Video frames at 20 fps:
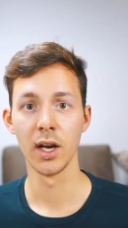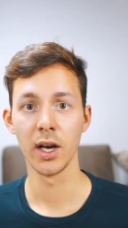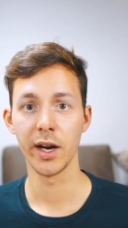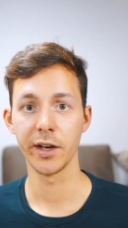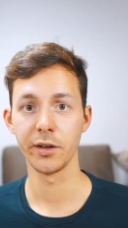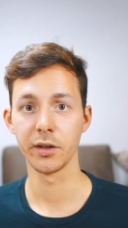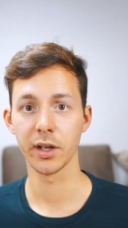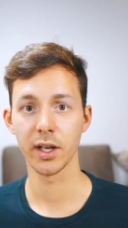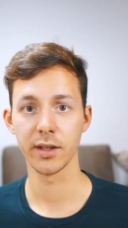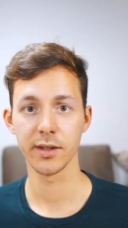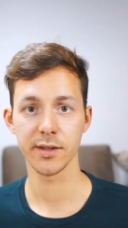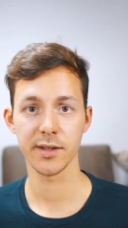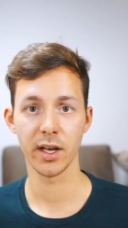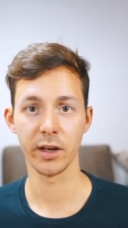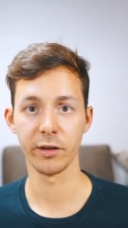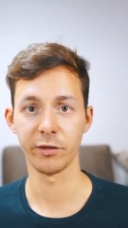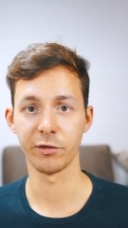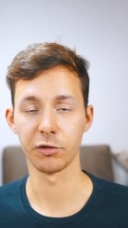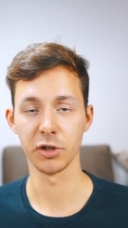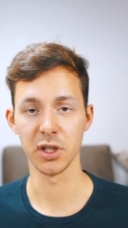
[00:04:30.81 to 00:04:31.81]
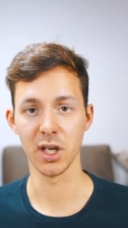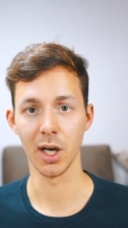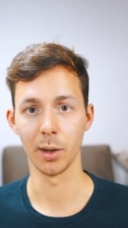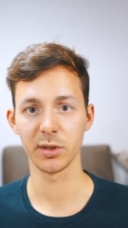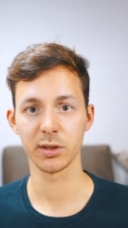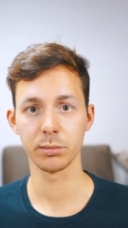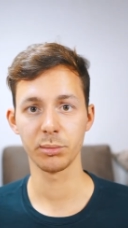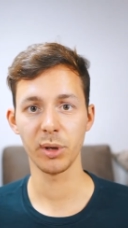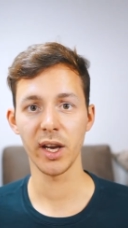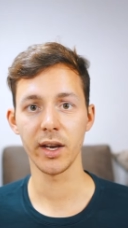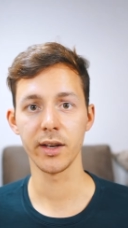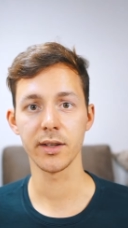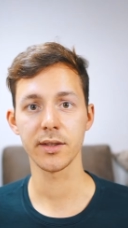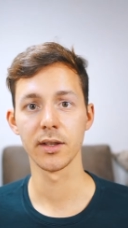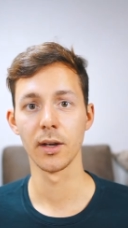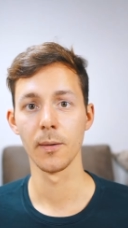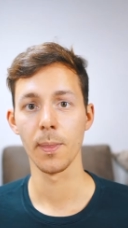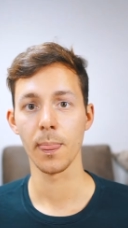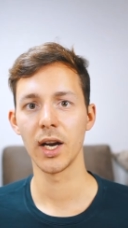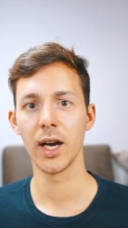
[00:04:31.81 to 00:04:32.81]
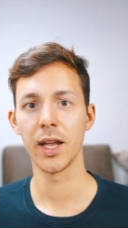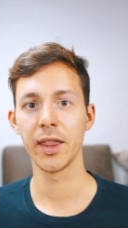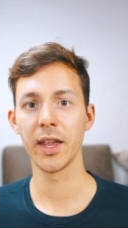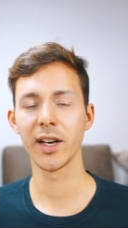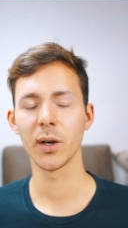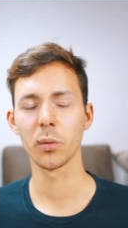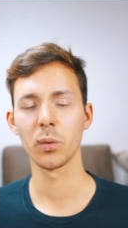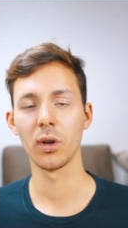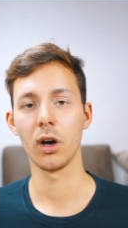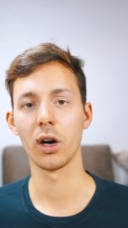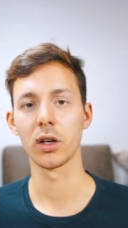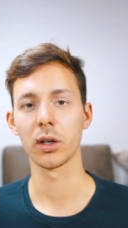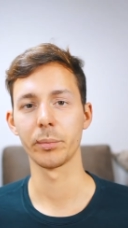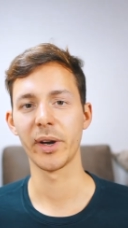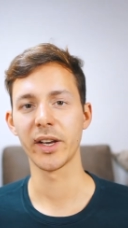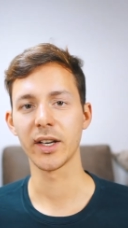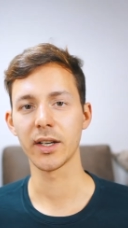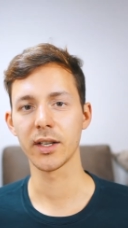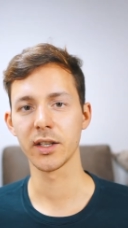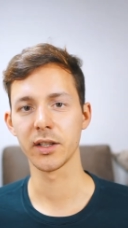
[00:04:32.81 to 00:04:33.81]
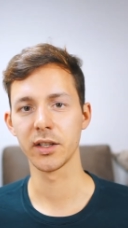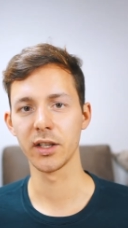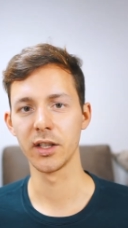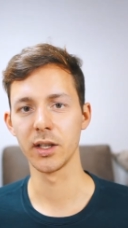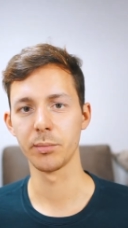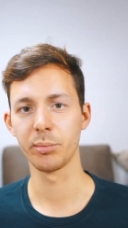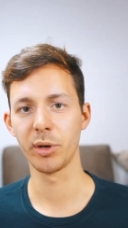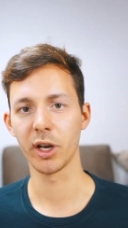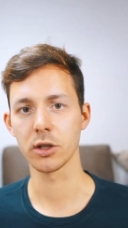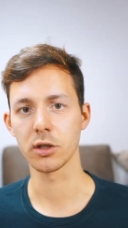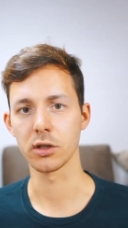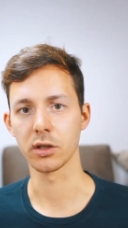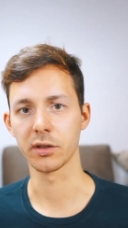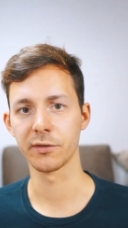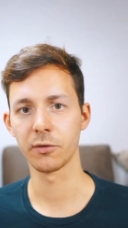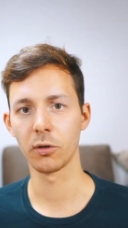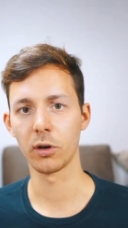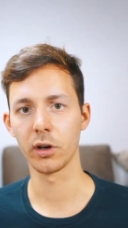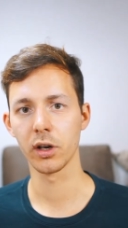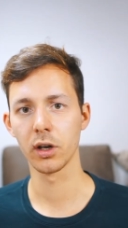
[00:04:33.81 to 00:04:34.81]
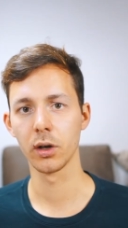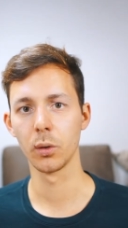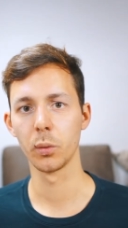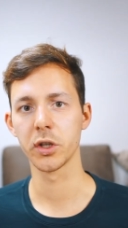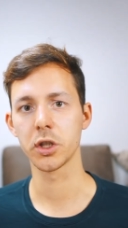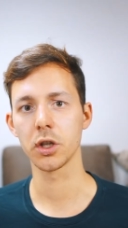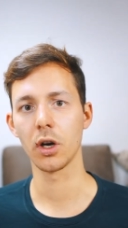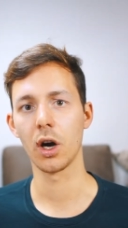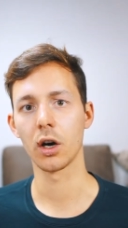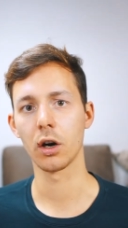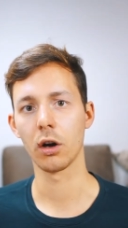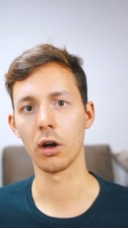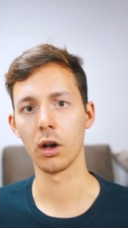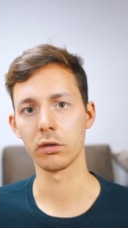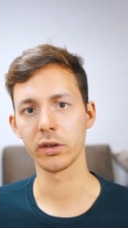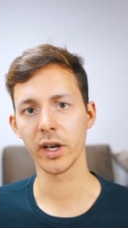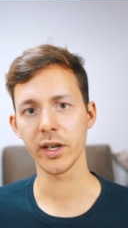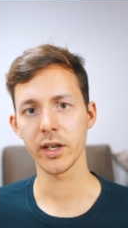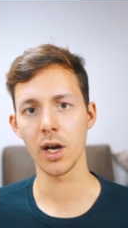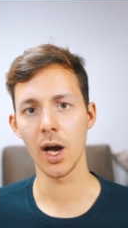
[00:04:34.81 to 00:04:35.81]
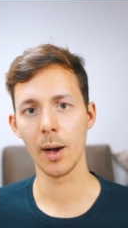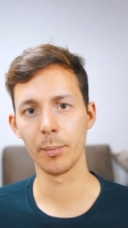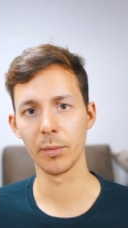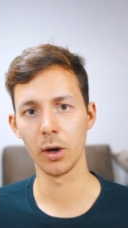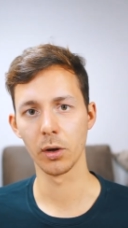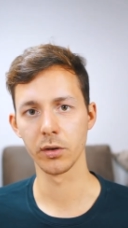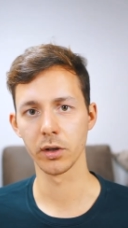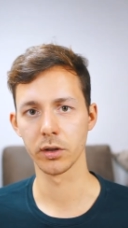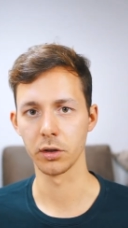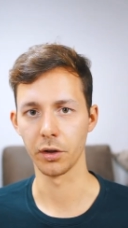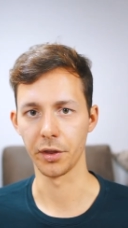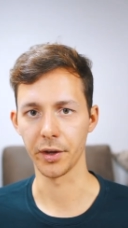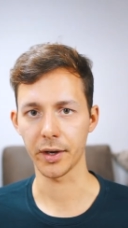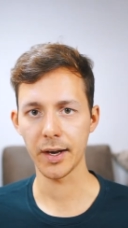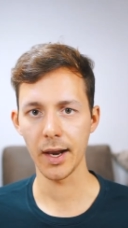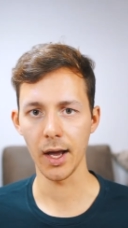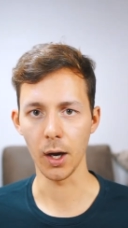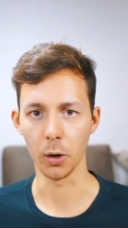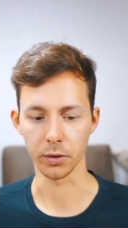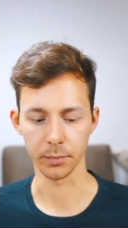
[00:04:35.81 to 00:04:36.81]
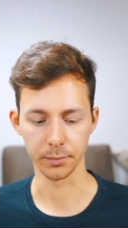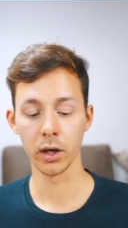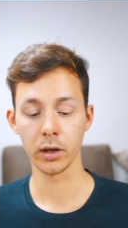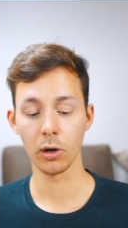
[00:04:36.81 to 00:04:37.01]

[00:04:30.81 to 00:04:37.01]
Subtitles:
and you can say free up space, and then it will automatically delete pictures for you which are already uploaded to the cloud.